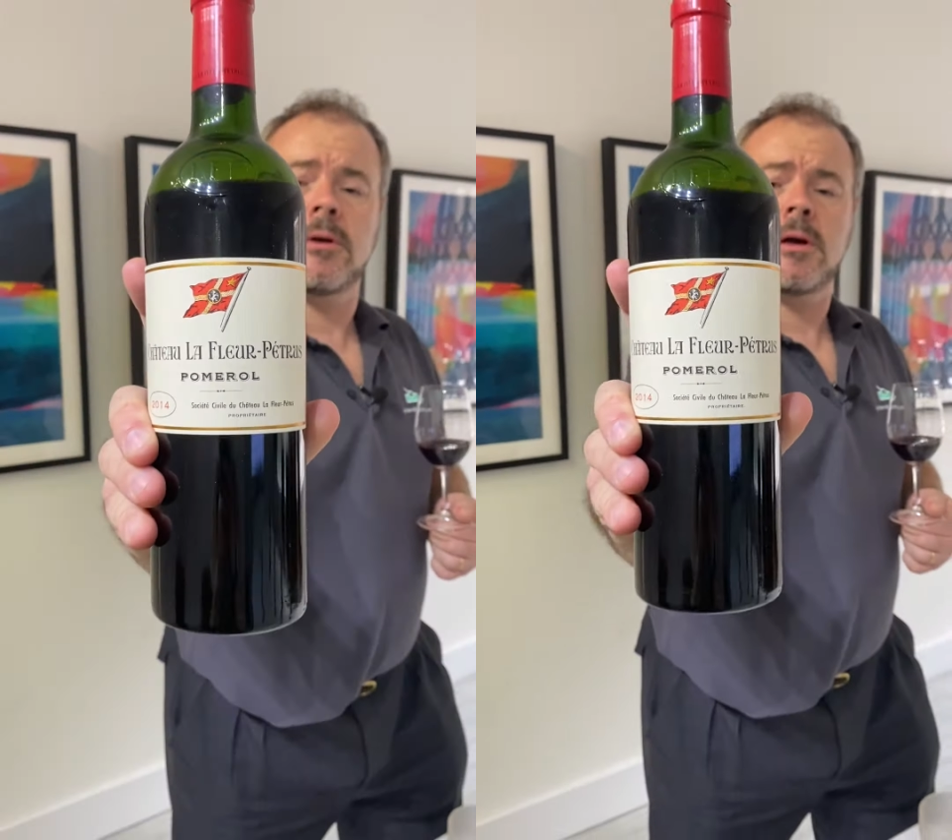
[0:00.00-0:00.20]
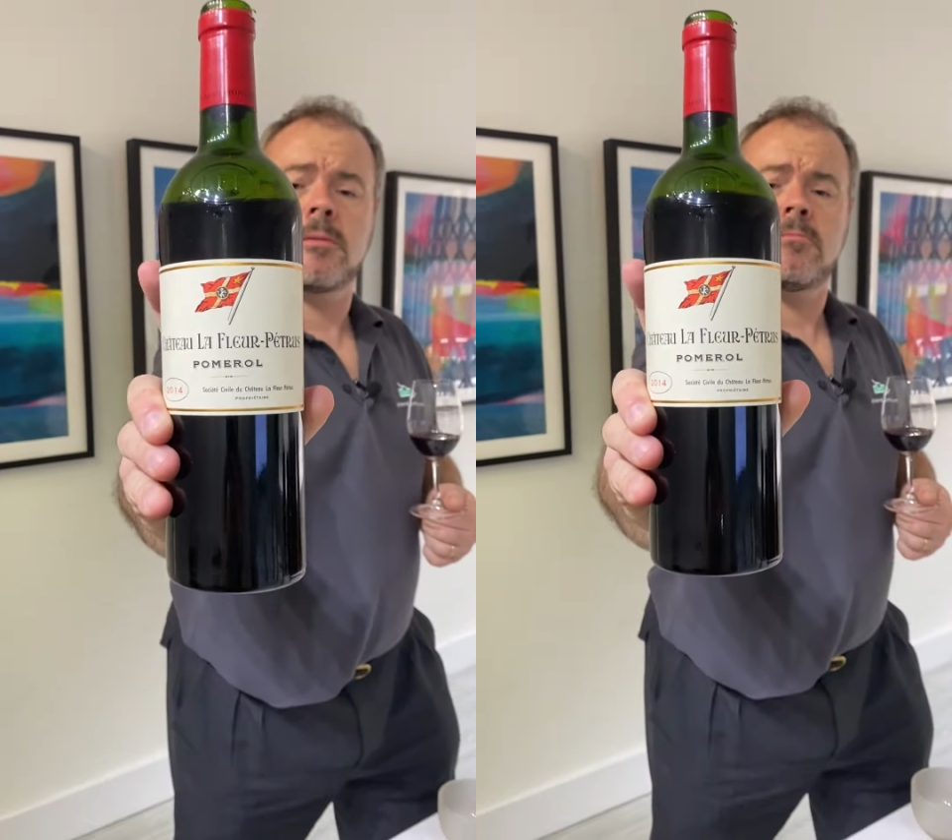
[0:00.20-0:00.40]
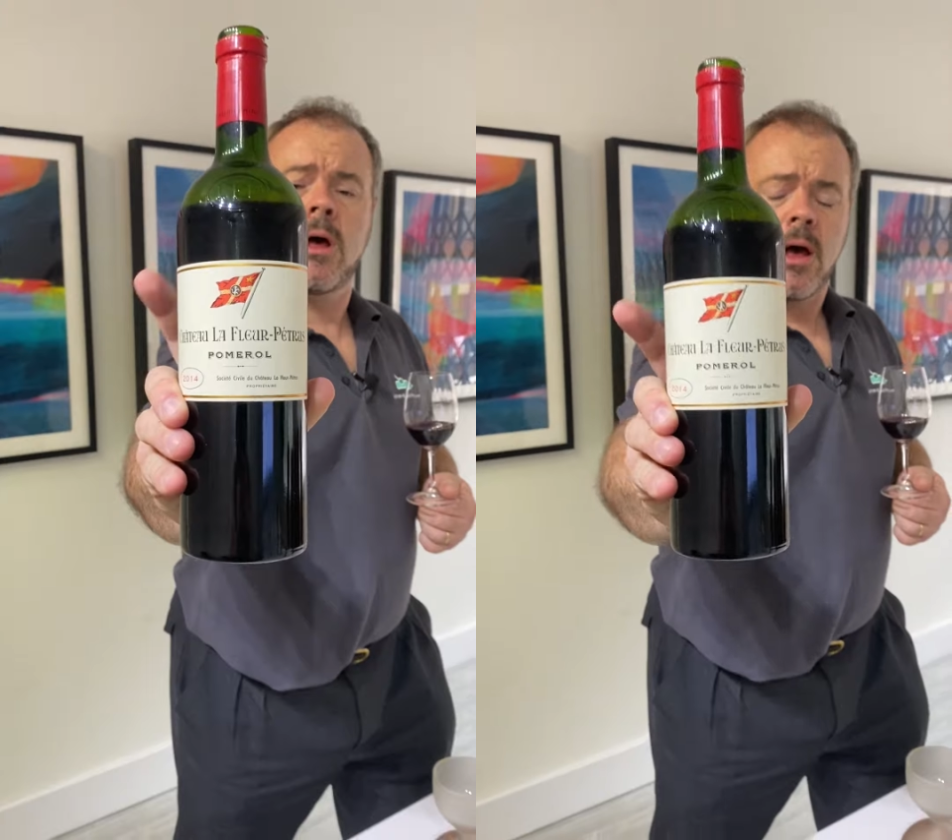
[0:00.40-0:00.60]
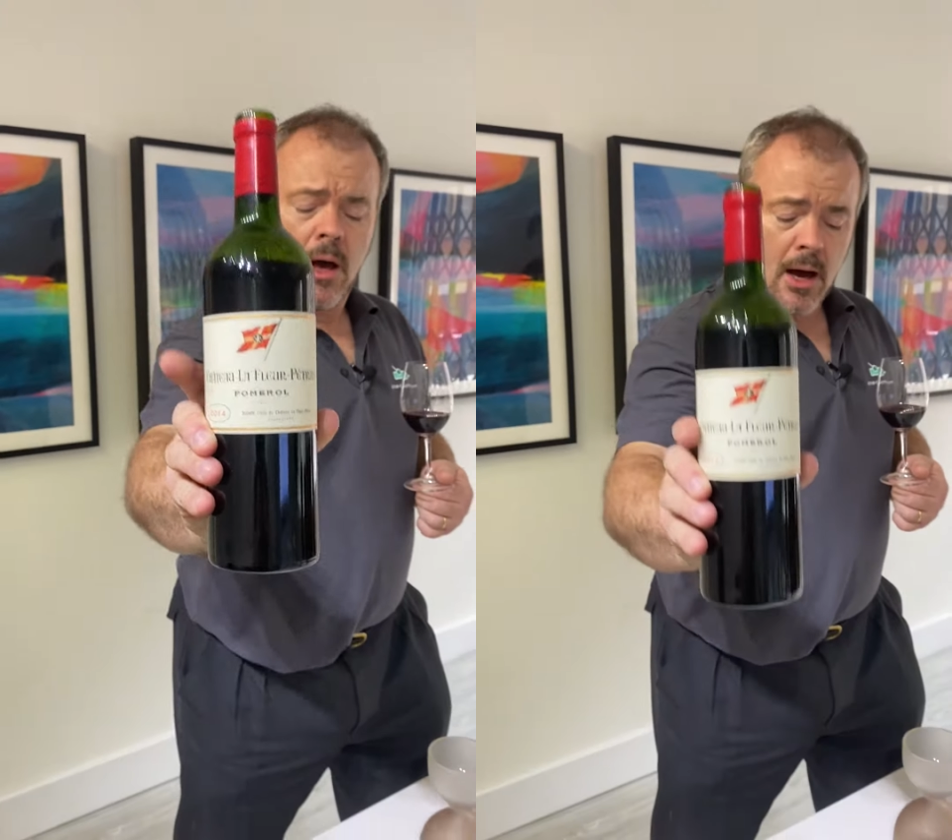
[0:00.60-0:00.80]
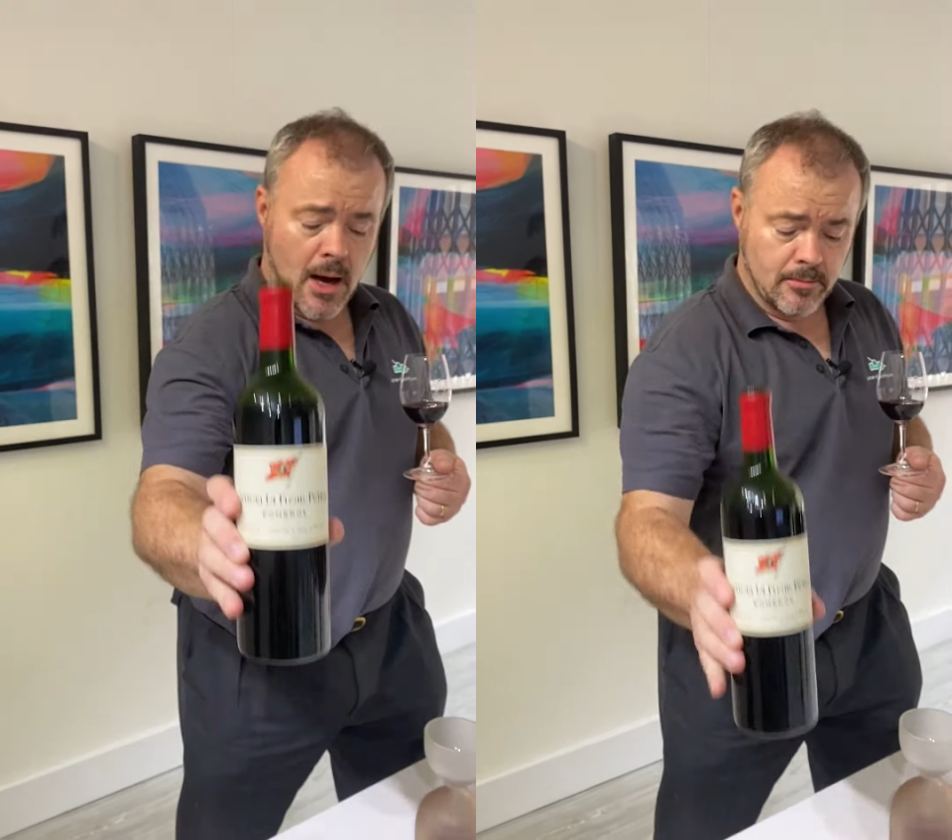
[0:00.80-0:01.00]
name.
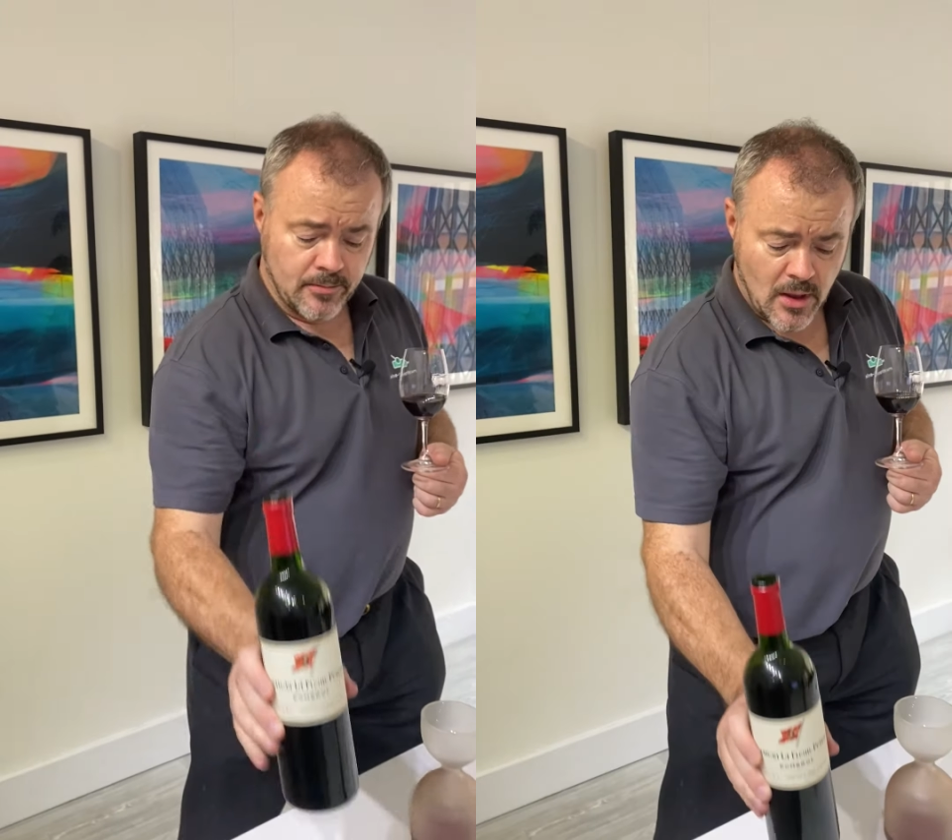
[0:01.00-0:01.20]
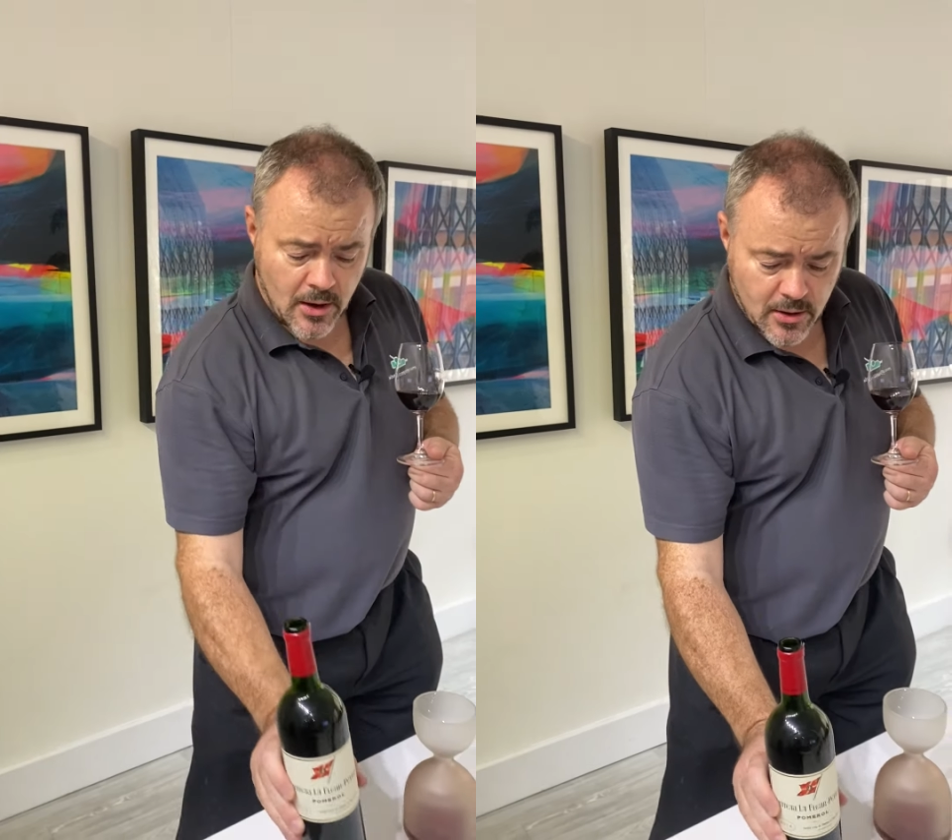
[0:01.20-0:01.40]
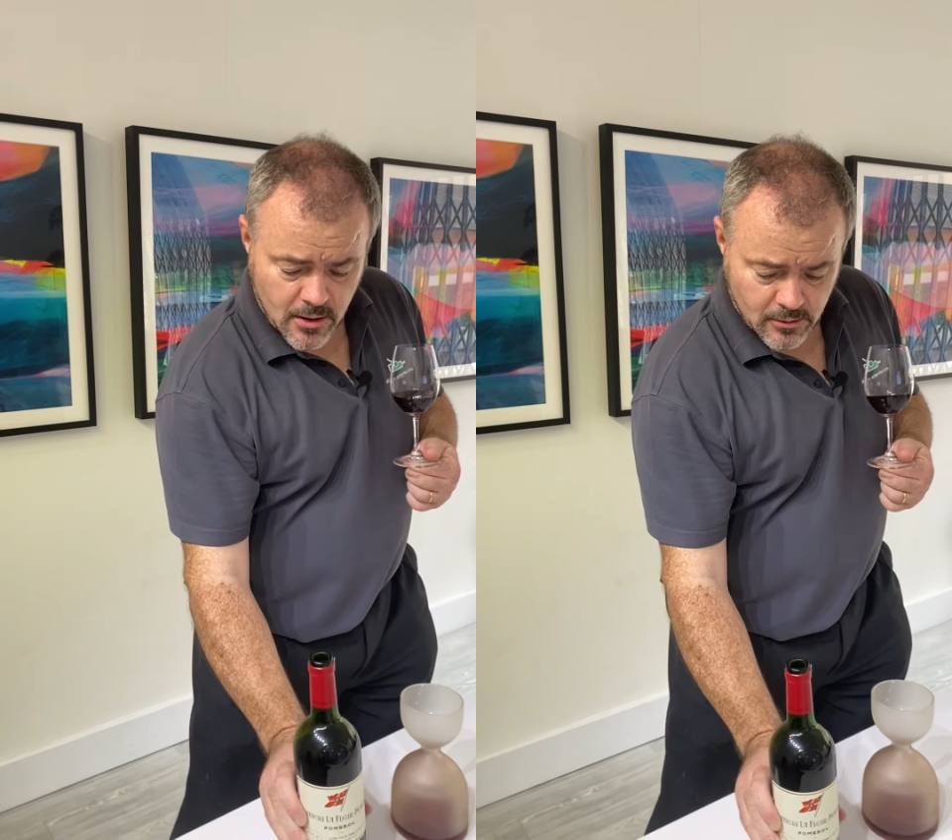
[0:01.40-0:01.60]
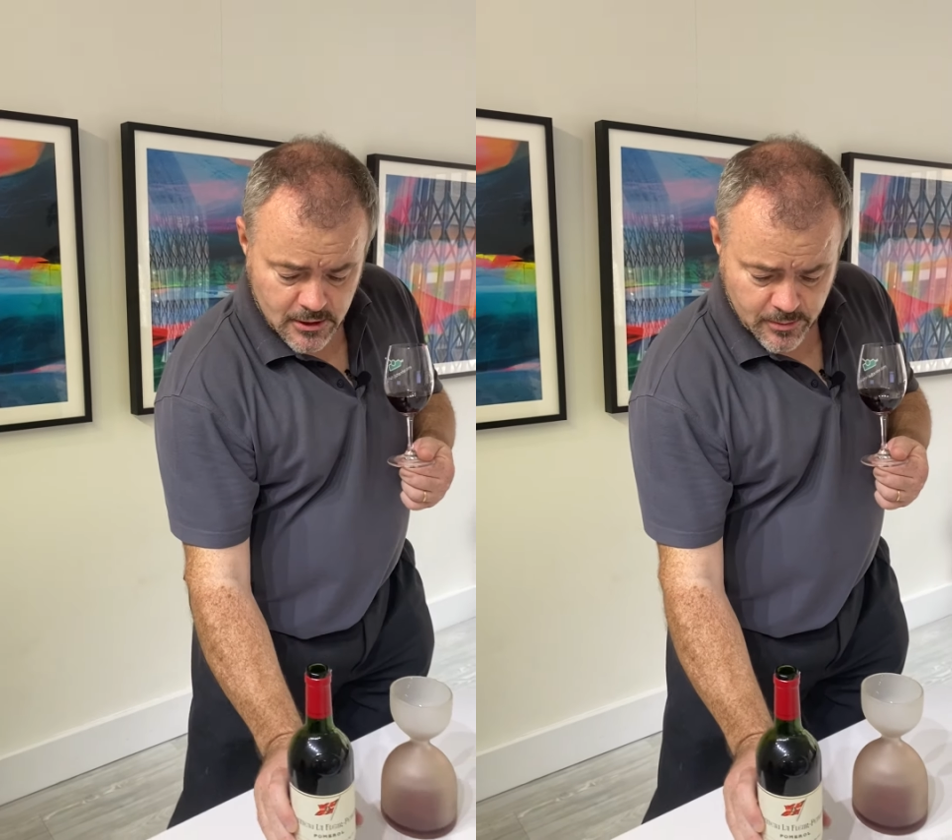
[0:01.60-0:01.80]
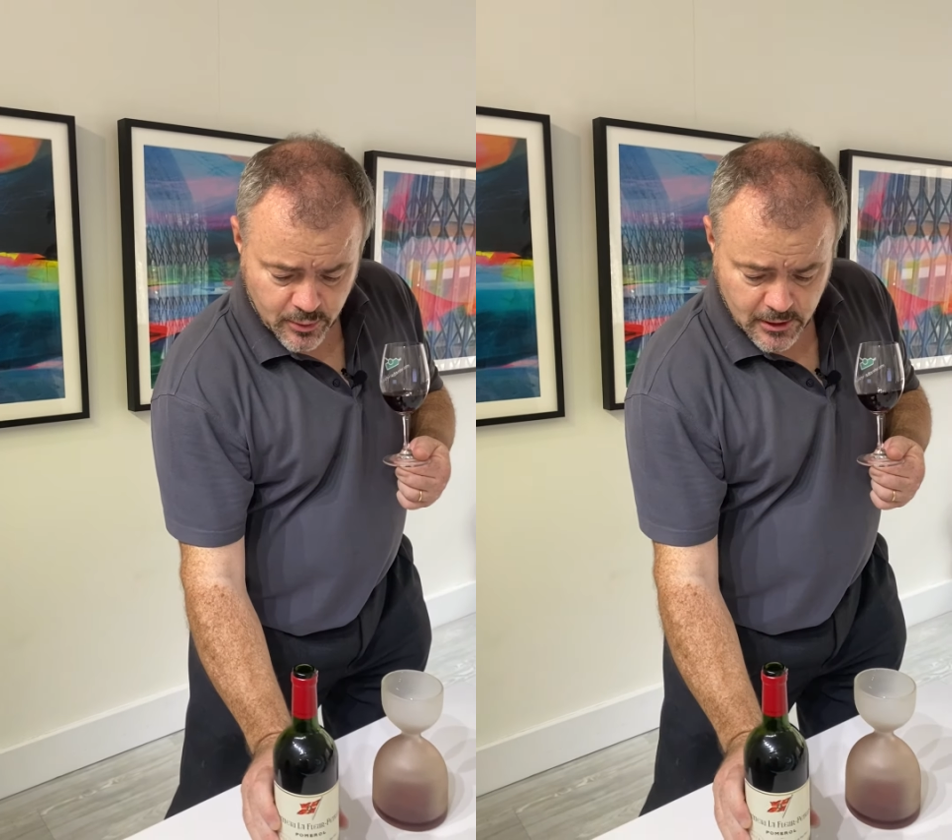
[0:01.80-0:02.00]
Um, not
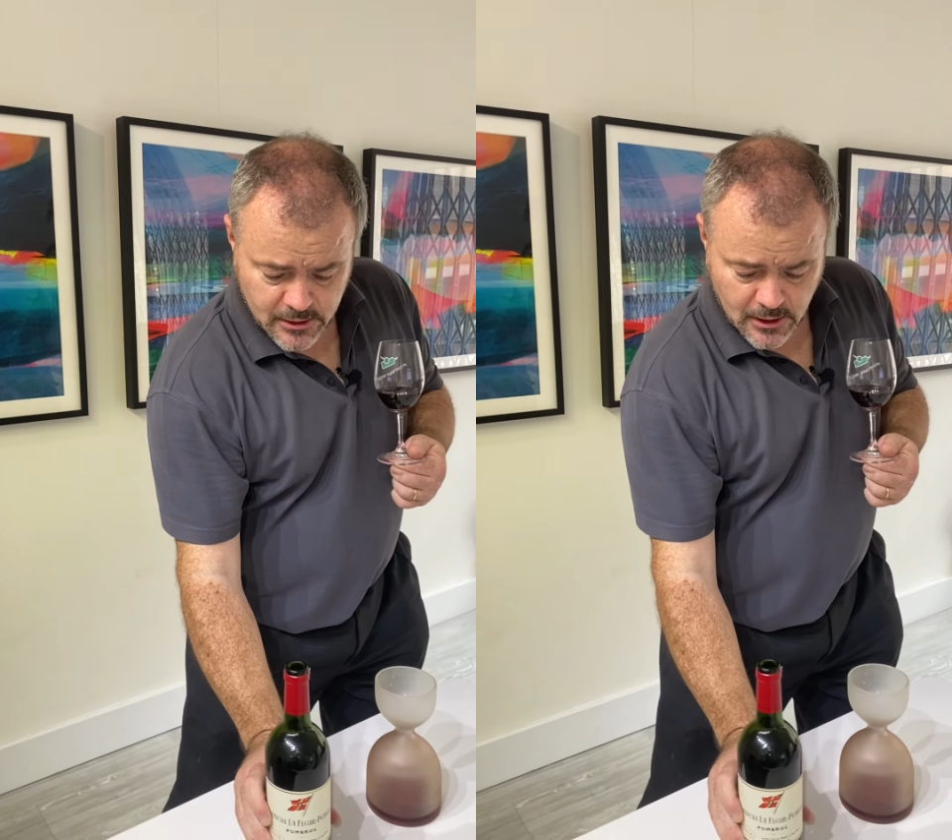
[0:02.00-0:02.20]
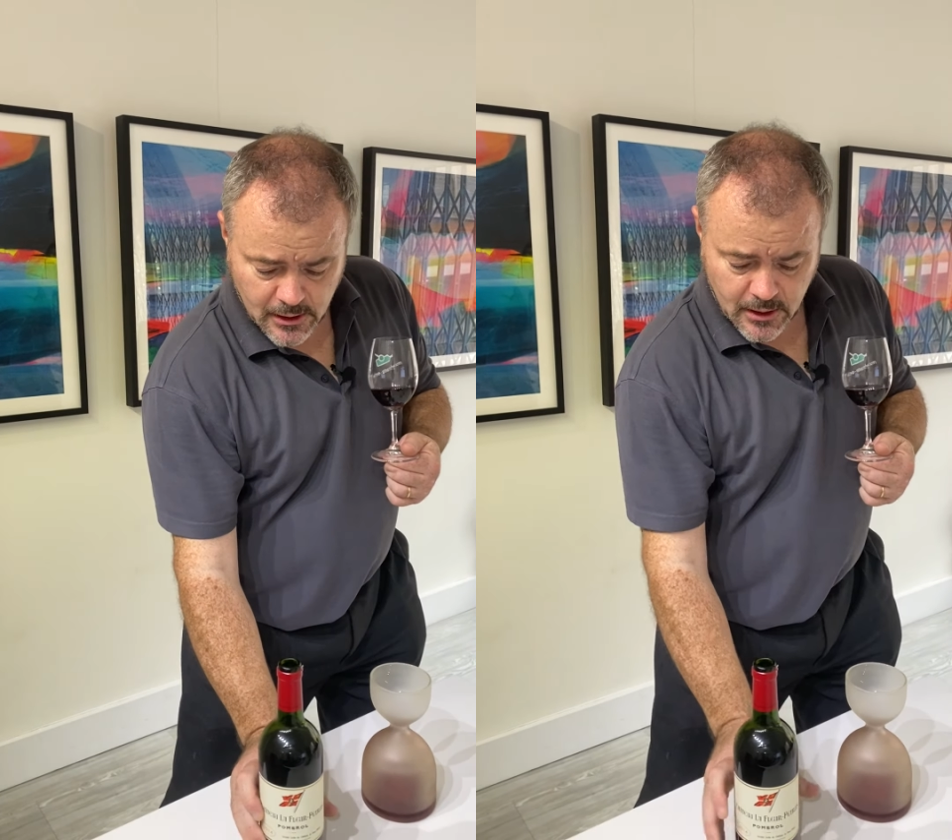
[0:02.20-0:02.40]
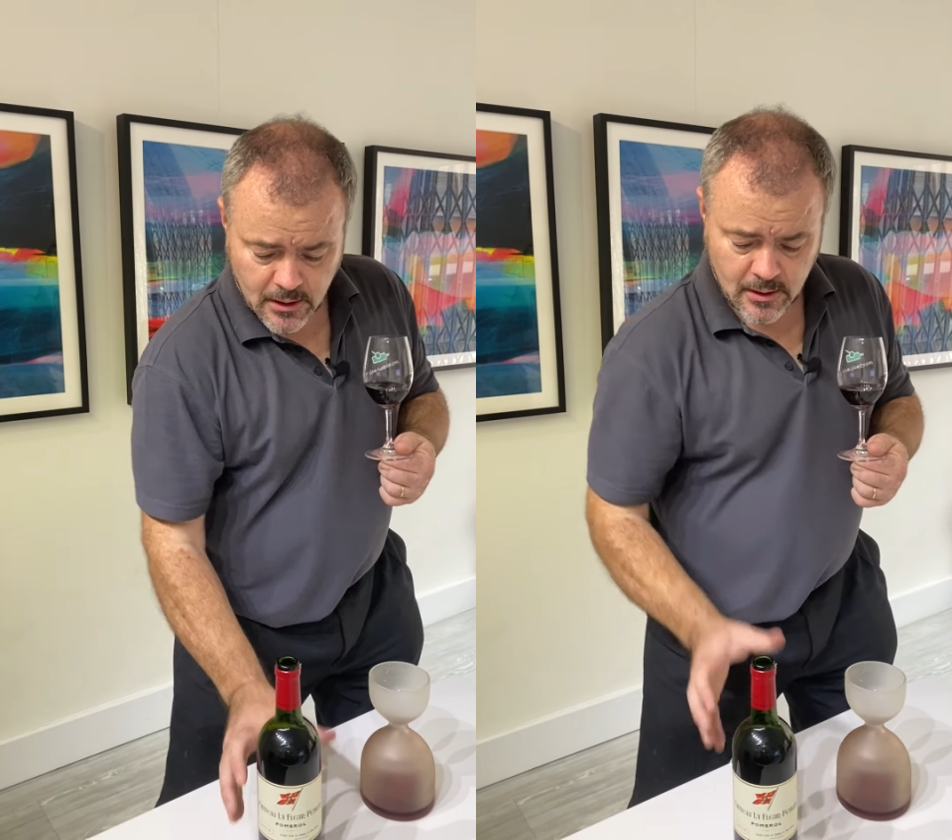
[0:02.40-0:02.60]
surprisingly,